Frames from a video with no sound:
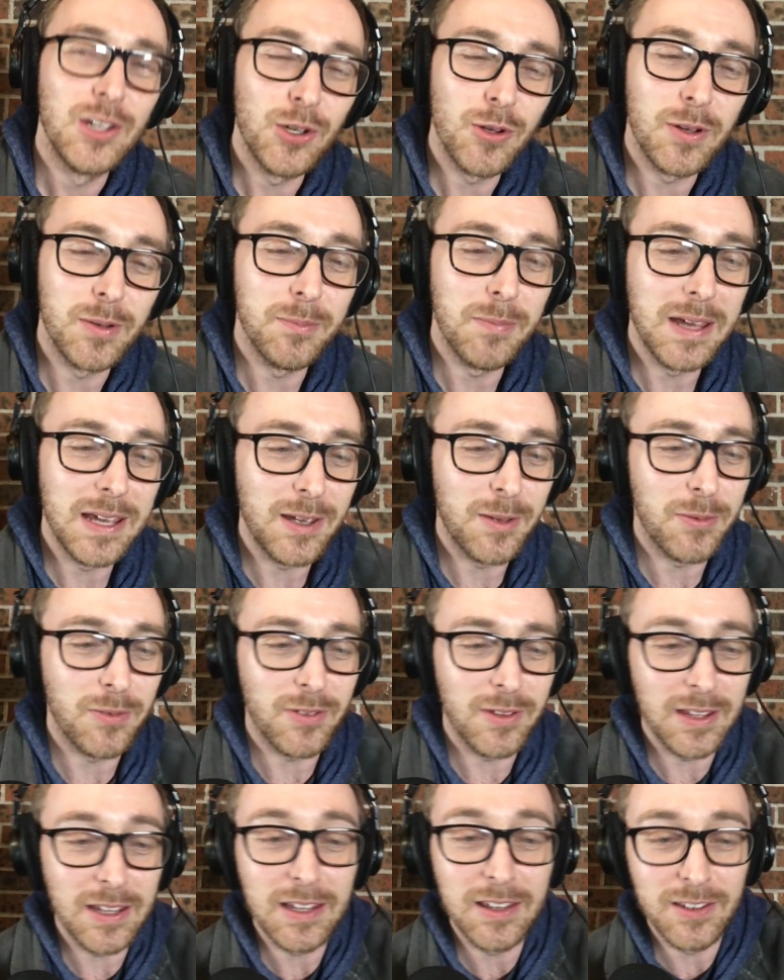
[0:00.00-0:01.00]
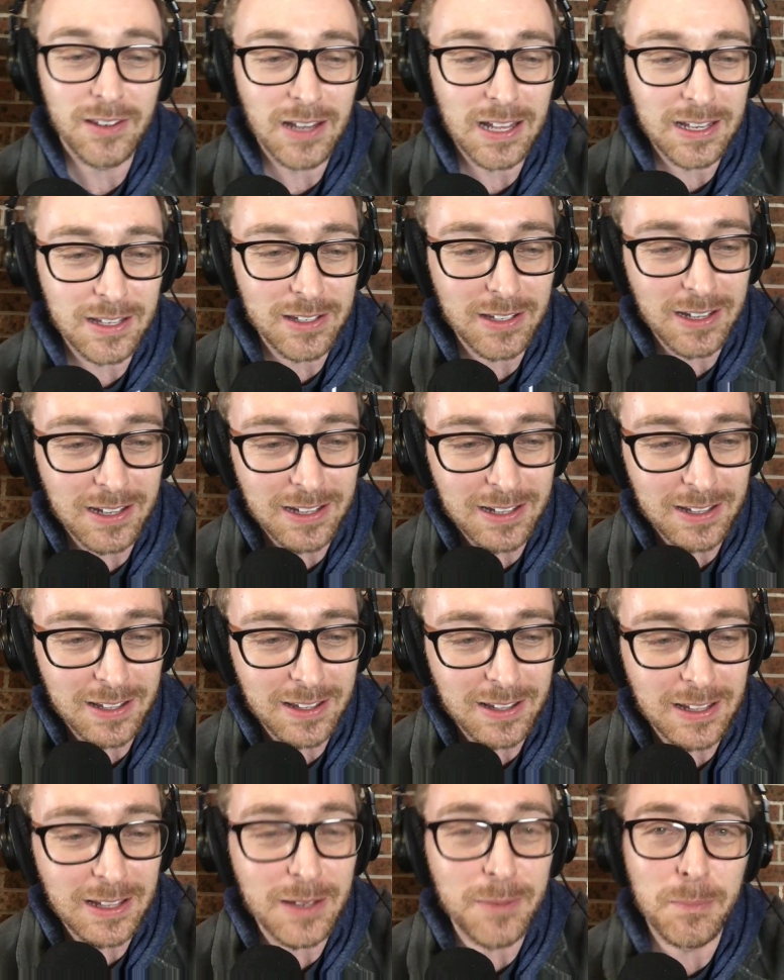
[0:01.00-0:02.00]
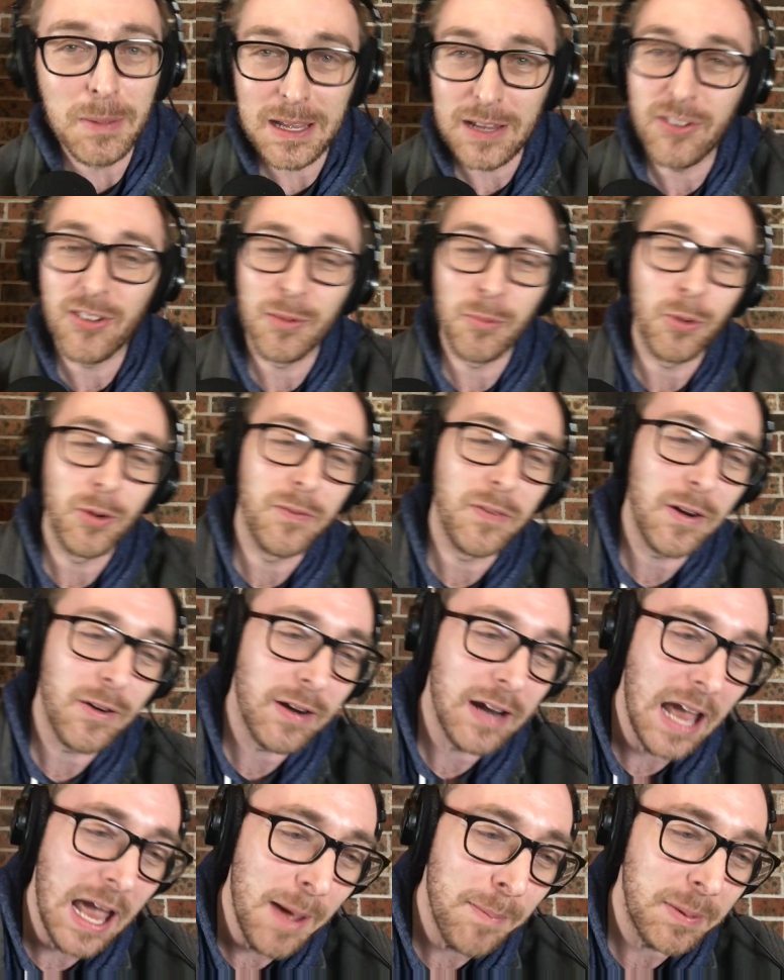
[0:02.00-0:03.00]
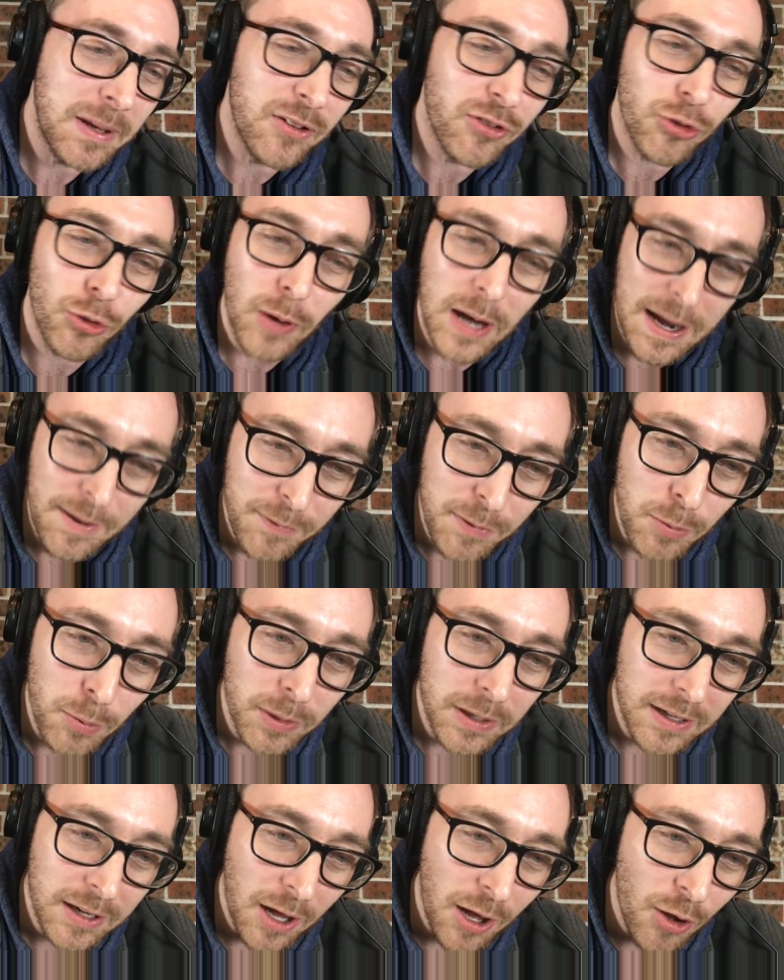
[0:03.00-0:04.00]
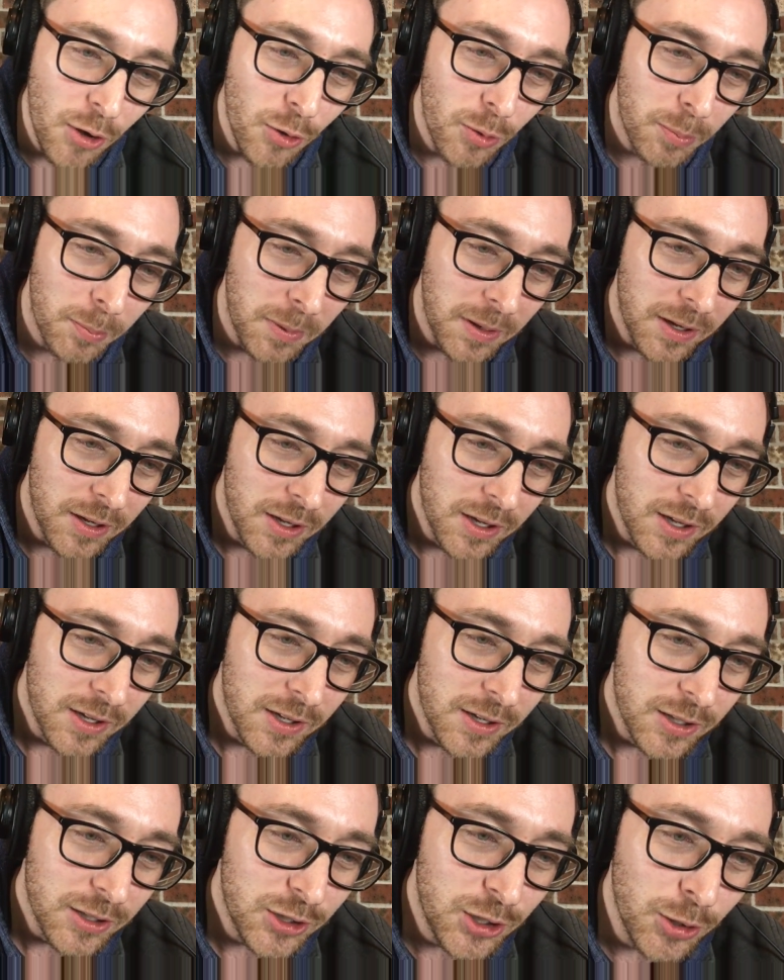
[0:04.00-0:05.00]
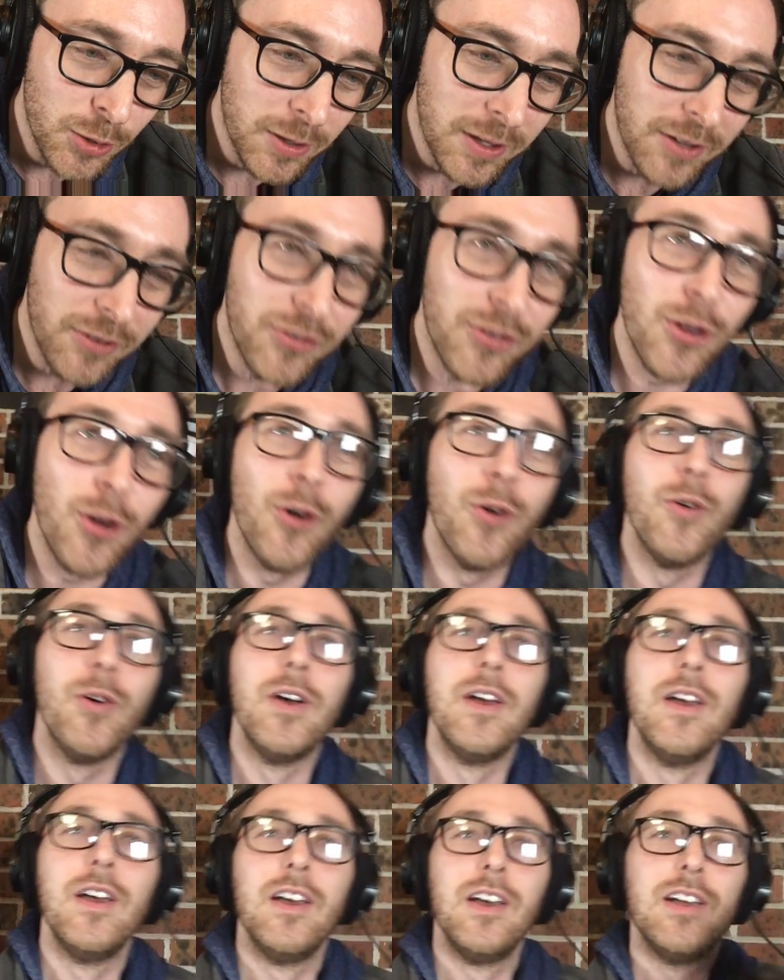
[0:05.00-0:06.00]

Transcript: you can make and and and make someone very happy. So everyone at home, do this. So